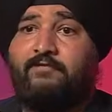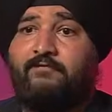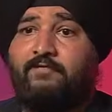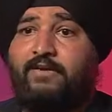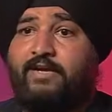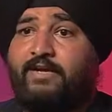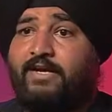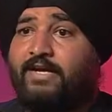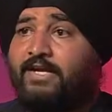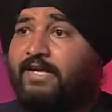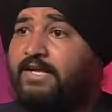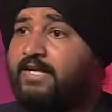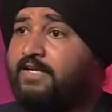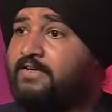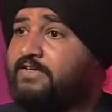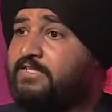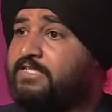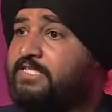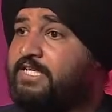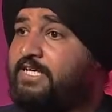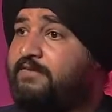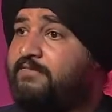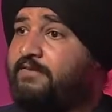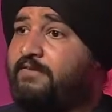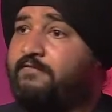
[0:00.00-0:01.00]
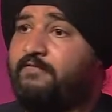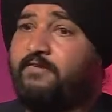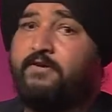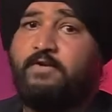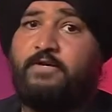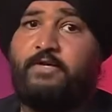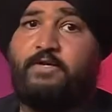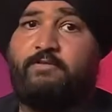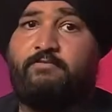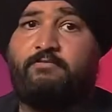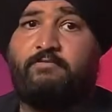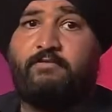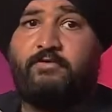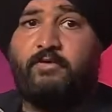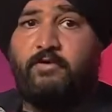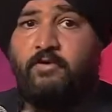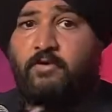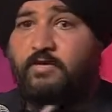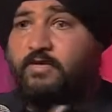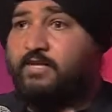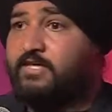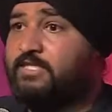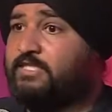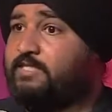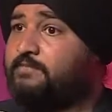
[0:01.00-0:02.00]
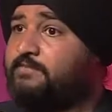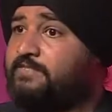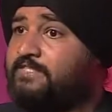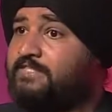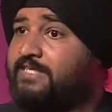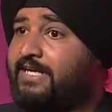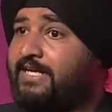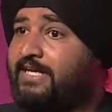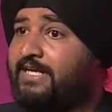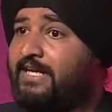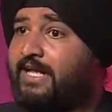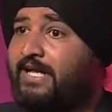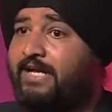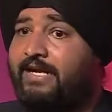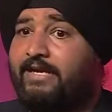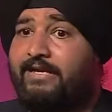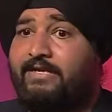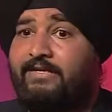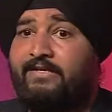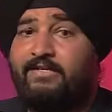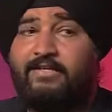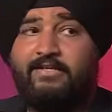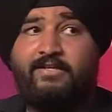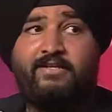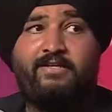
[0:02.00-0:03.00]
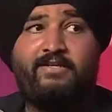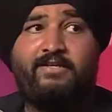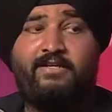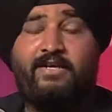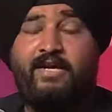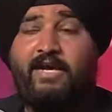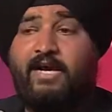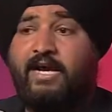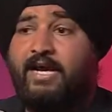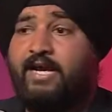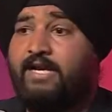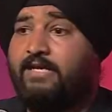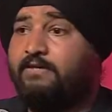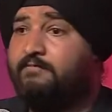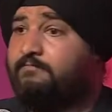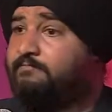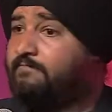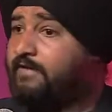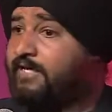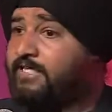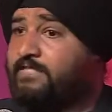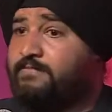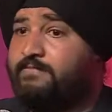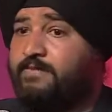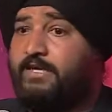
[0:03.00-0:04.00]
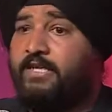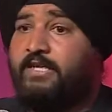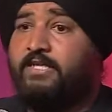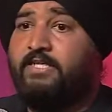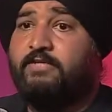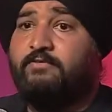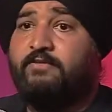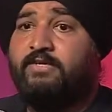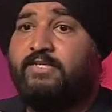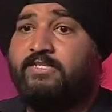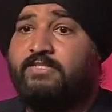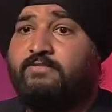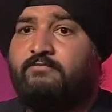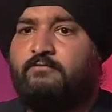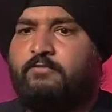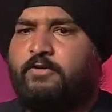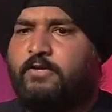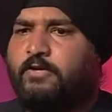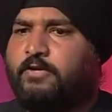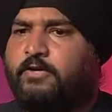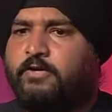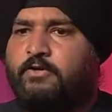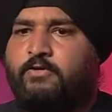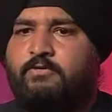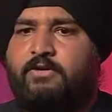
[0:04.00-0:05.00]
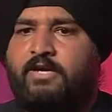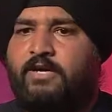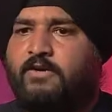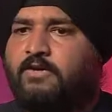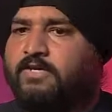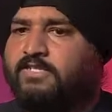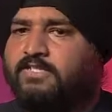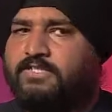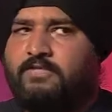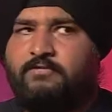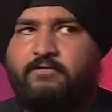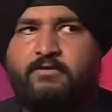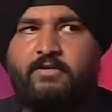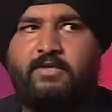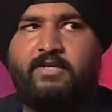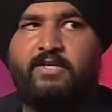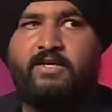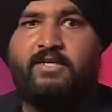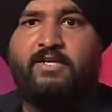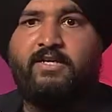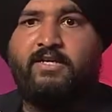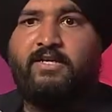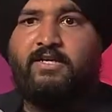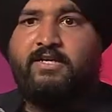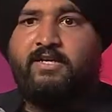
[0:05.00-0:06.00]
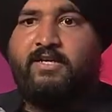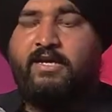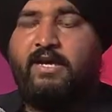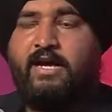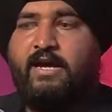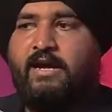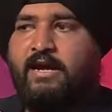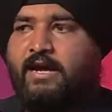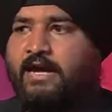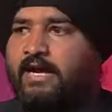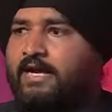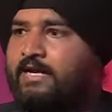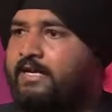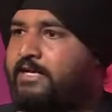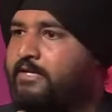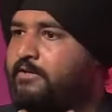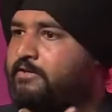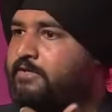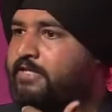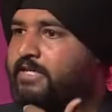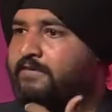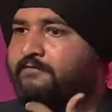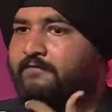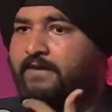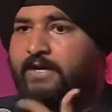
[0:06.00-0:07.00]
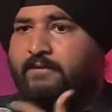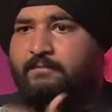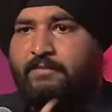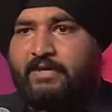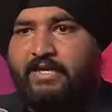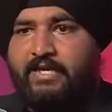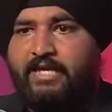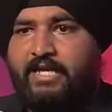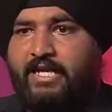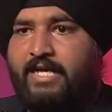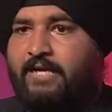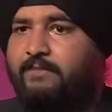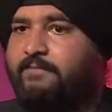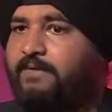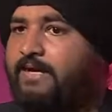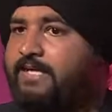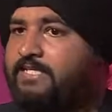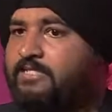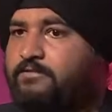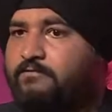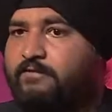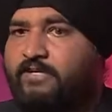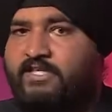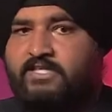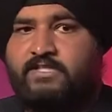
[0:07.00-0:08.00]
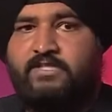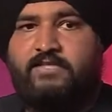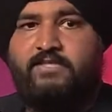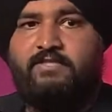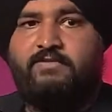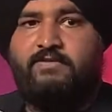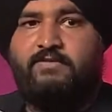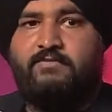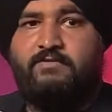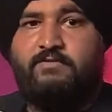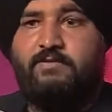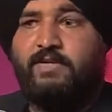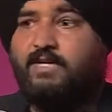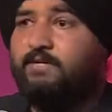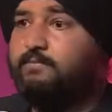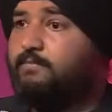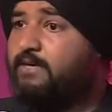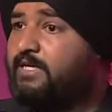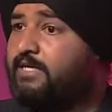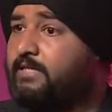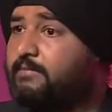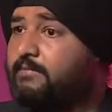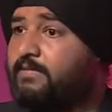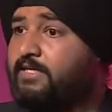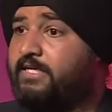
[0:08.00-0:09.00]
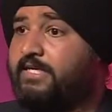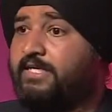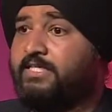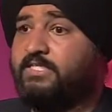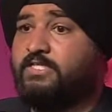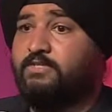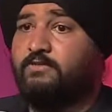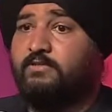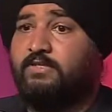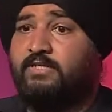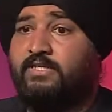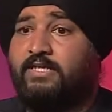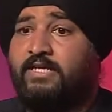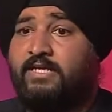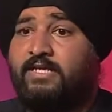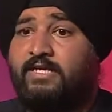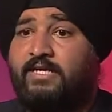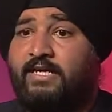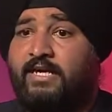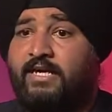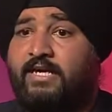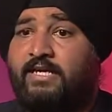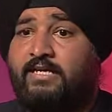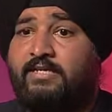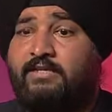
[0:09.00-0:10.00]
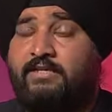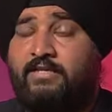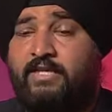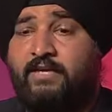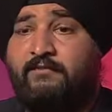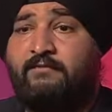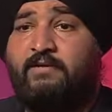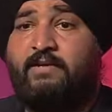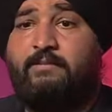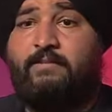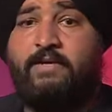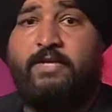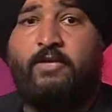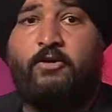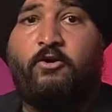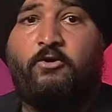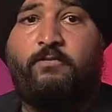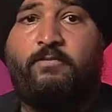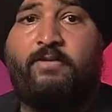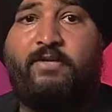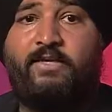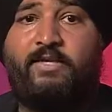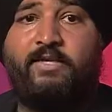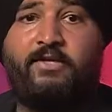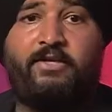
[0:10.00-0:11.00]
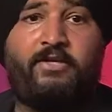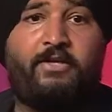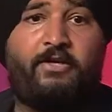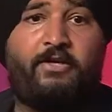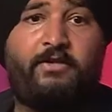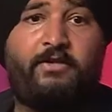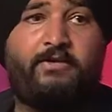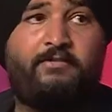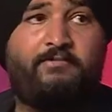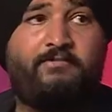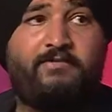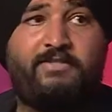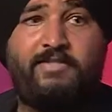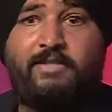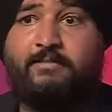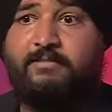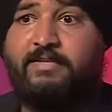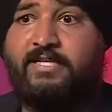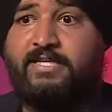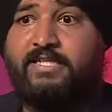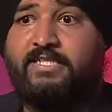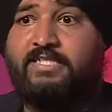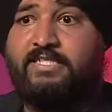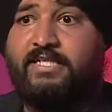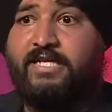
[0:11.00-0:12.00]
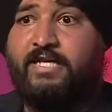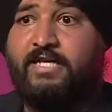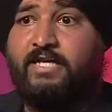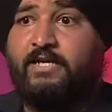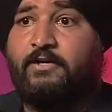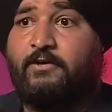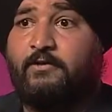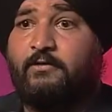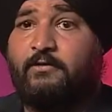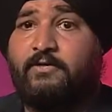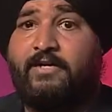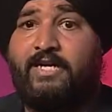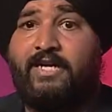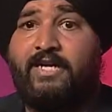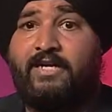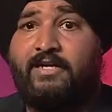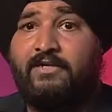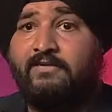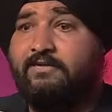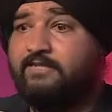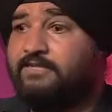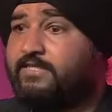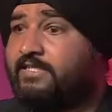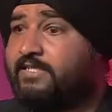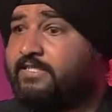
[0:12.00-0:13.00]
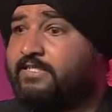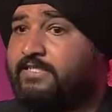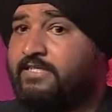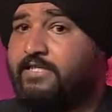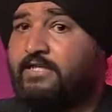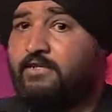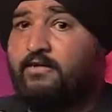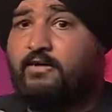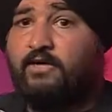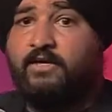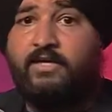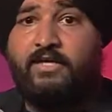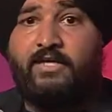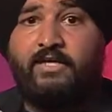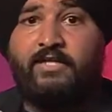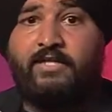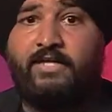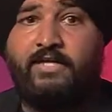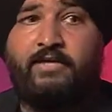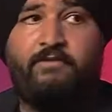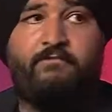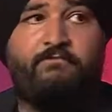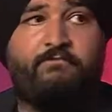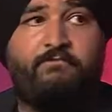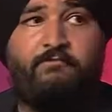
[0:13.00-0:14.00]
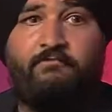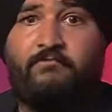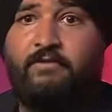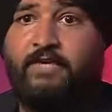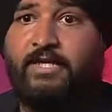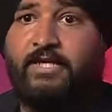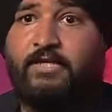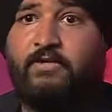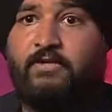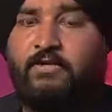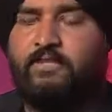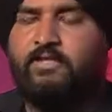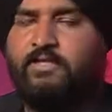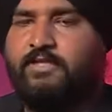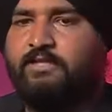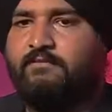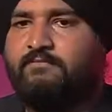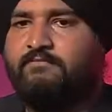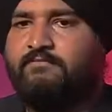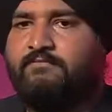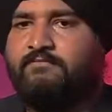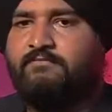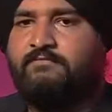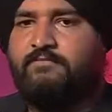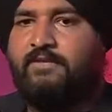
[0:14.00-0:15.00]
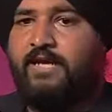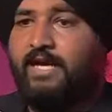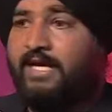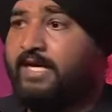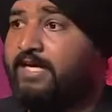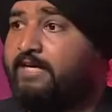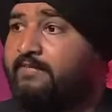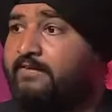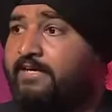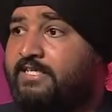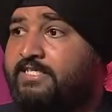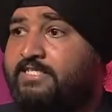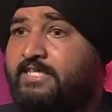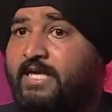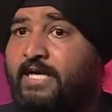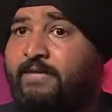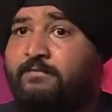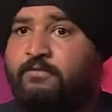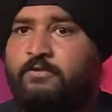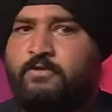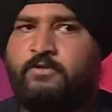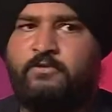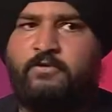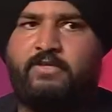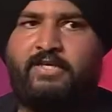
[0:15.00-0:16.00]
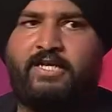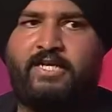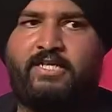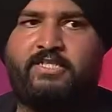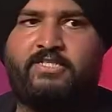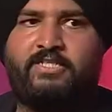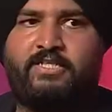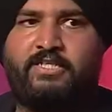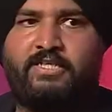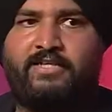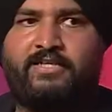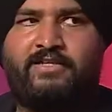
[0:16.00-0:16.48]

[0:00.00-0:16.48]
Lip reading: We are really interested. We've heard customers really like it, and explain it to us. What do you do? How does it work? And they went pretty deep, asked questions. I've spent multiple days doing that, and they've been pretty open. Some things they are good at, other things they're not, and they're willing to learn and invest time to do it, actually.